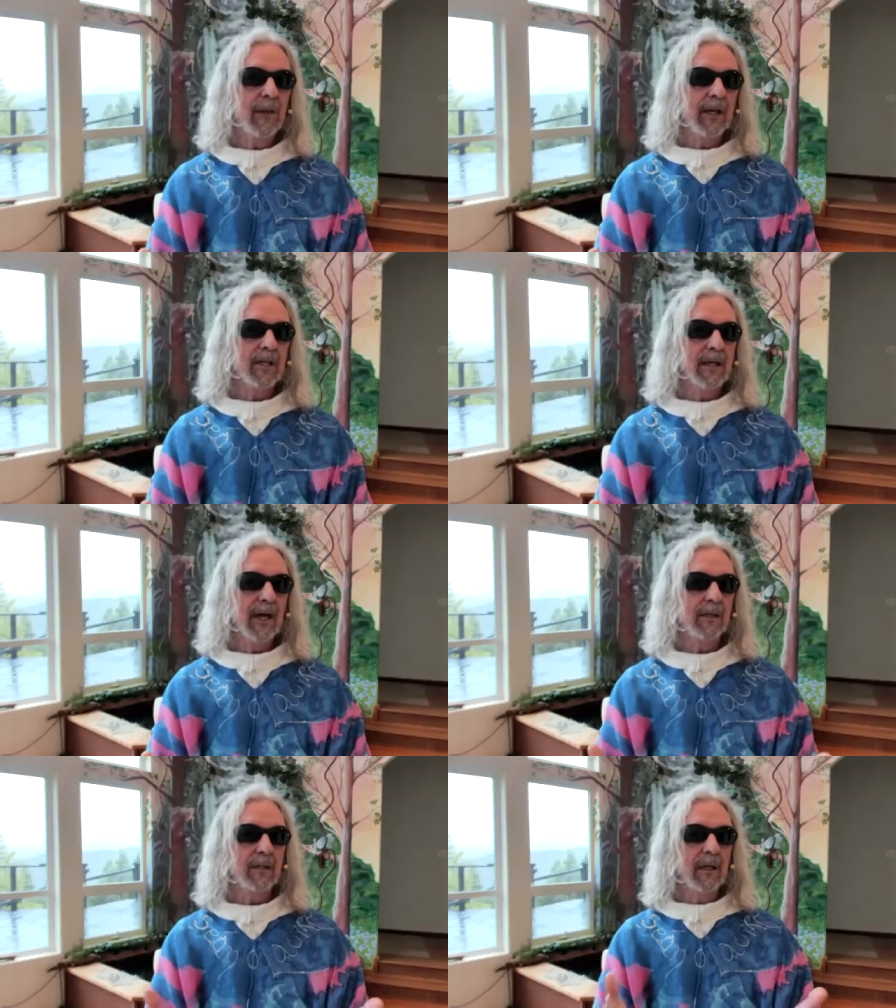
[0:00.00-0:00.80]
is
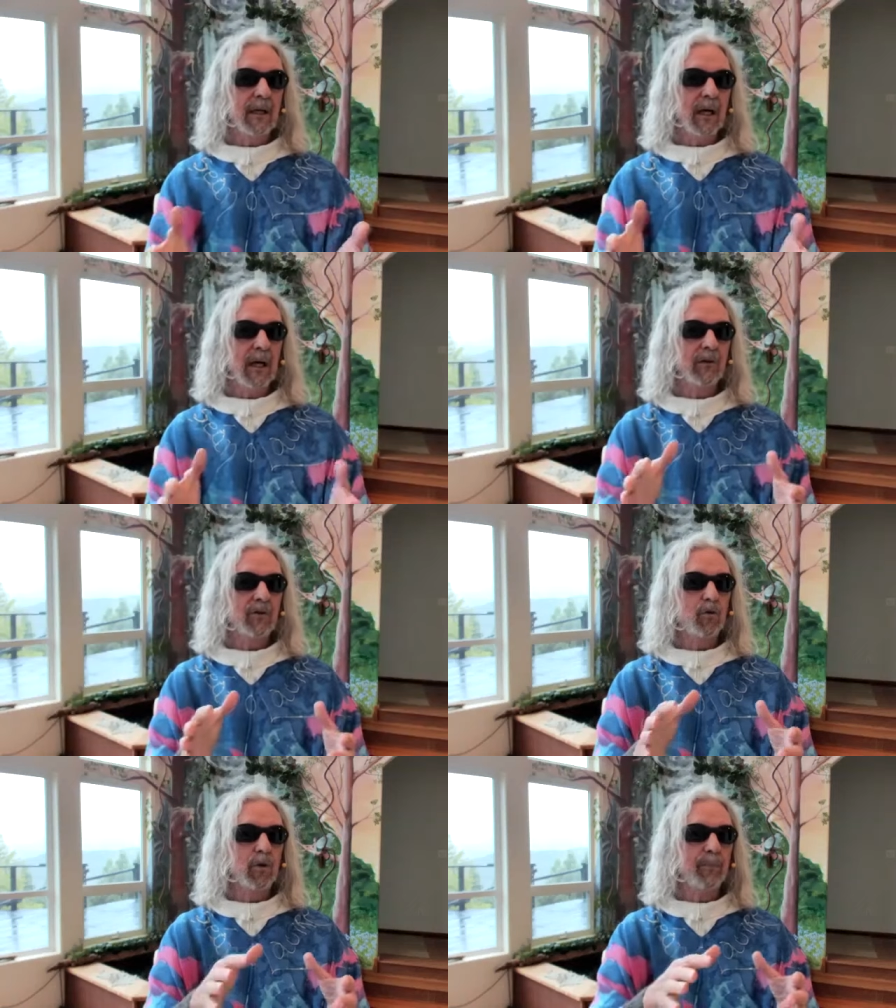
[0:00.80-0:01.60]
that
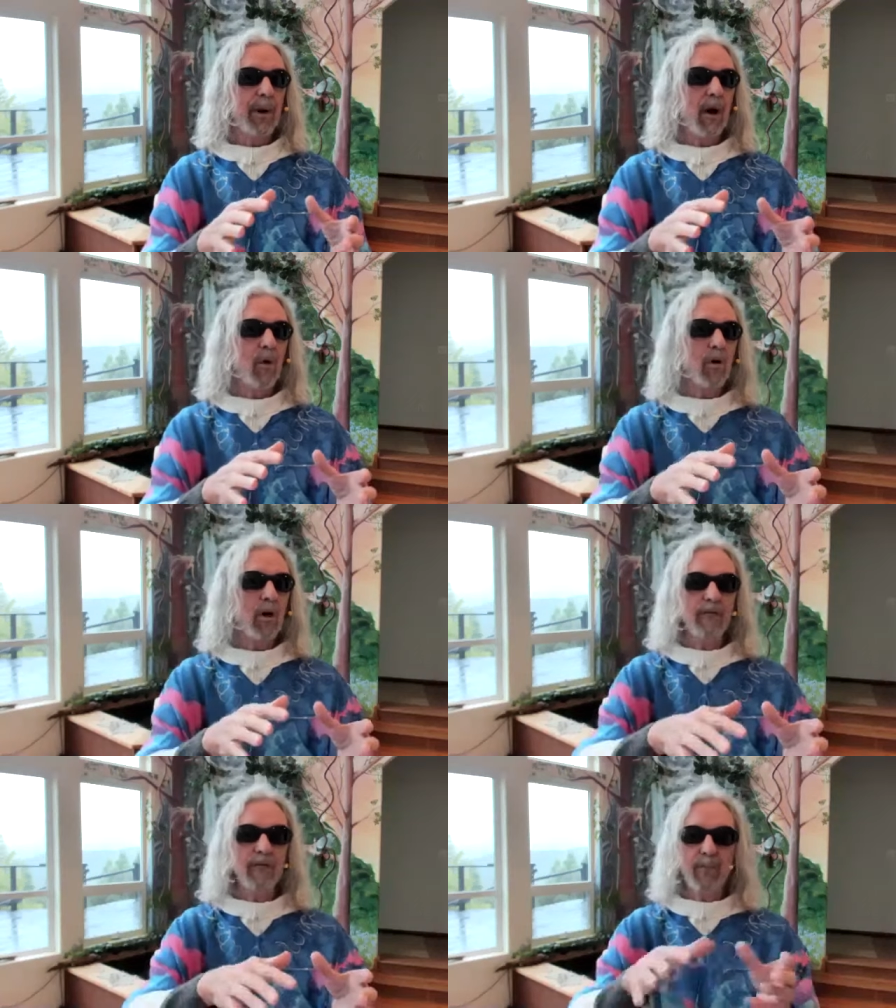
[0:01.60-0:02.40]
through the power
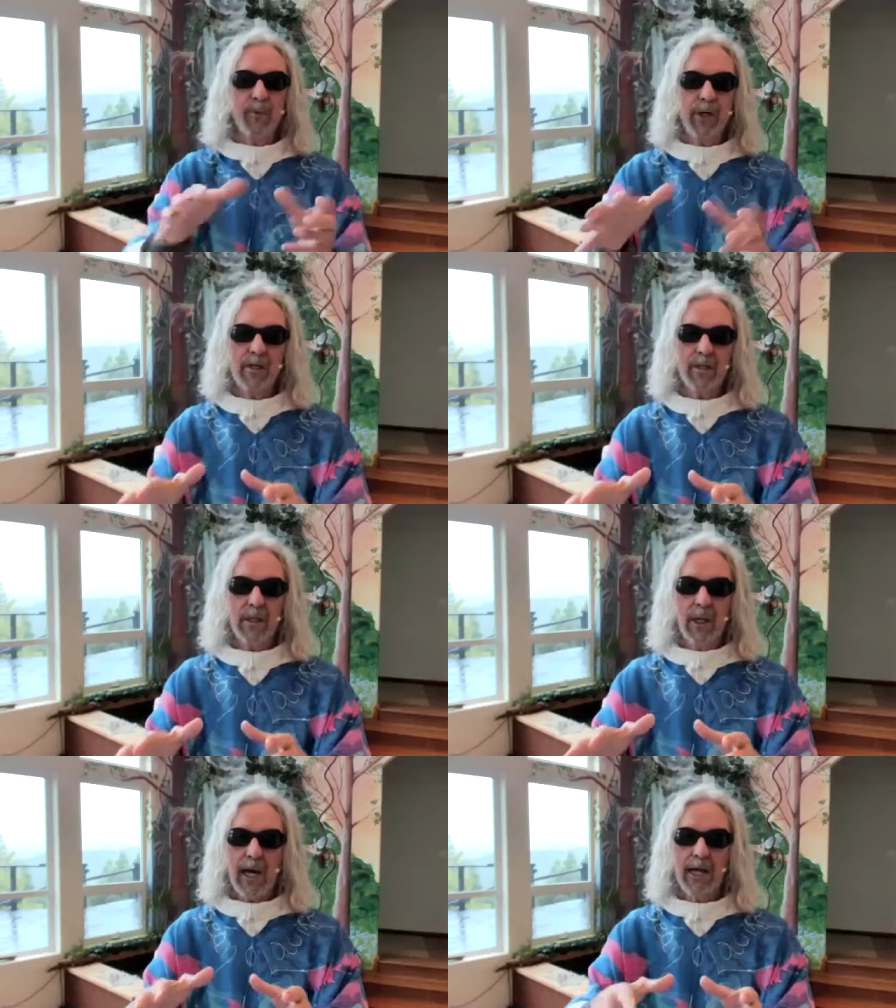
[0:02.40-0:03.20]
of the priest
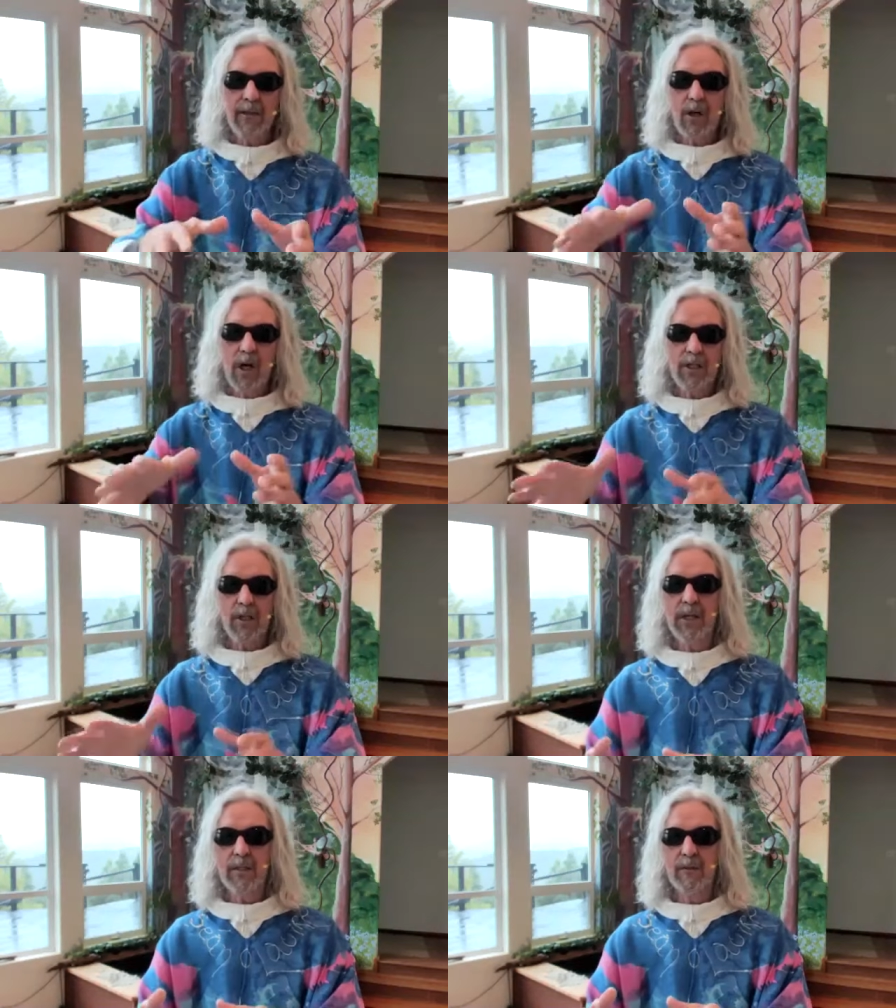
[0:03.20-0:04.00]
at the
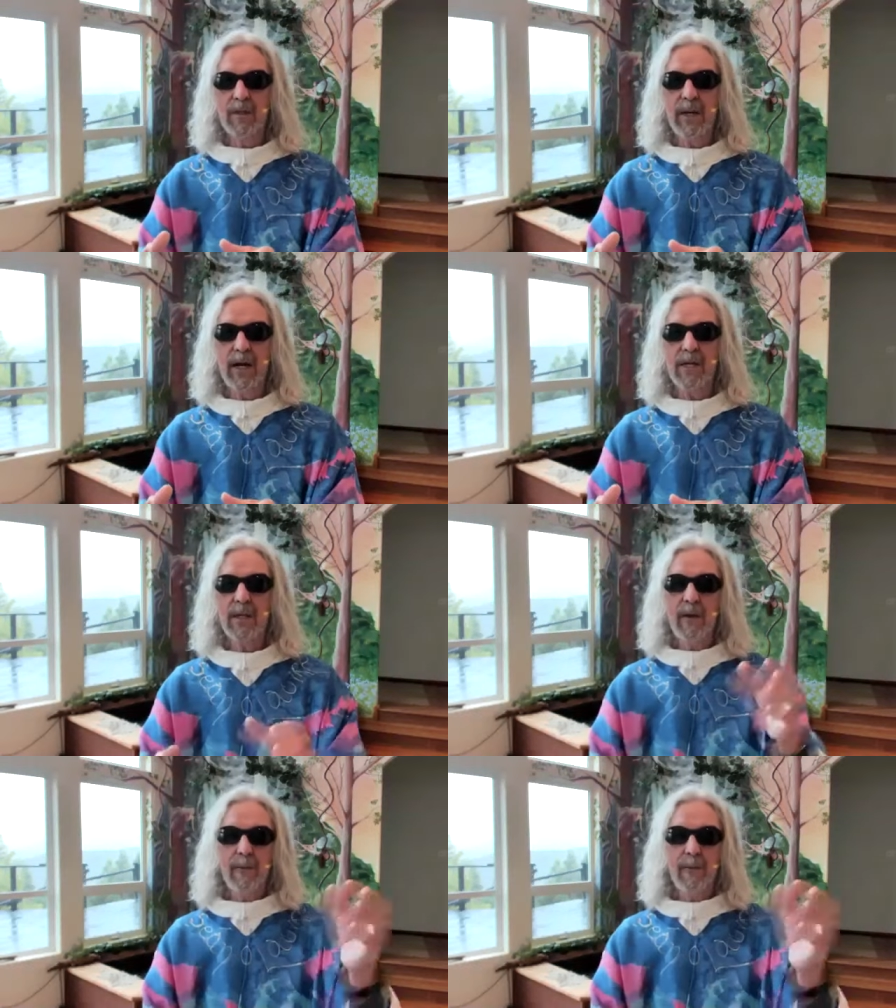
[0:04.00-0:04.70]
consecration of the Mass,